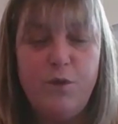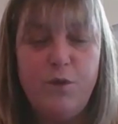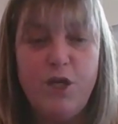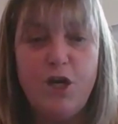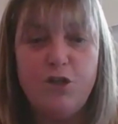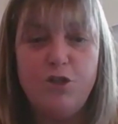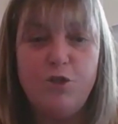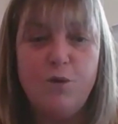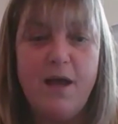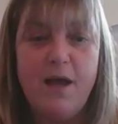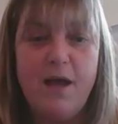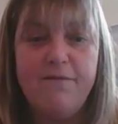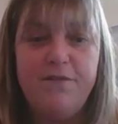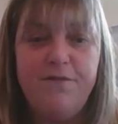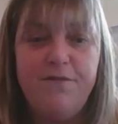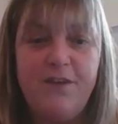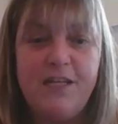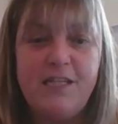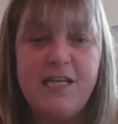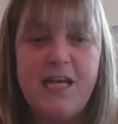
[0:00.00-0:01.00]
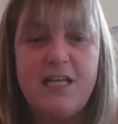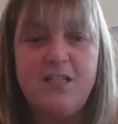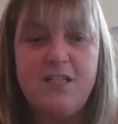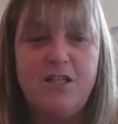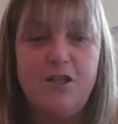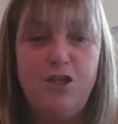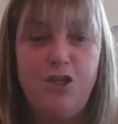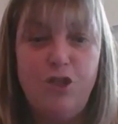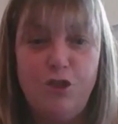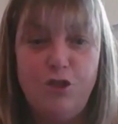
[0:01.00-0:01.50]
We also have a
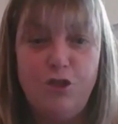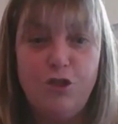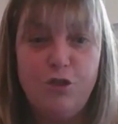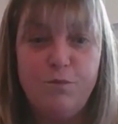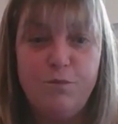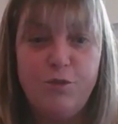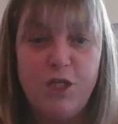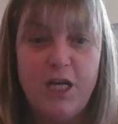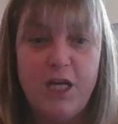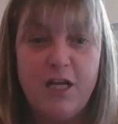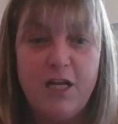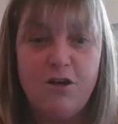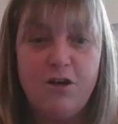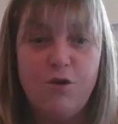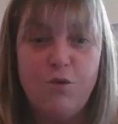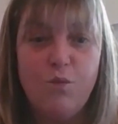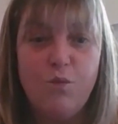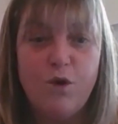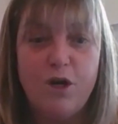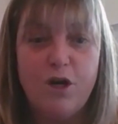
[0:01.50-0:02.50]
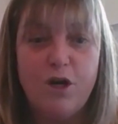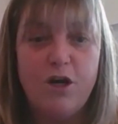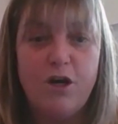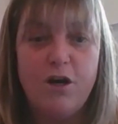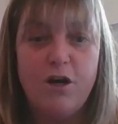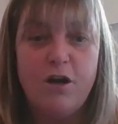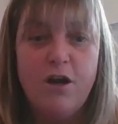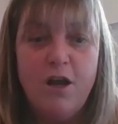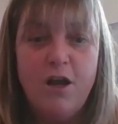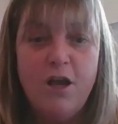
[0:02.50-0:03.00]
fantastic YouTube channel
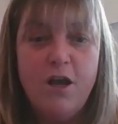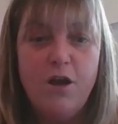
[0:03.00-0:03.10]
where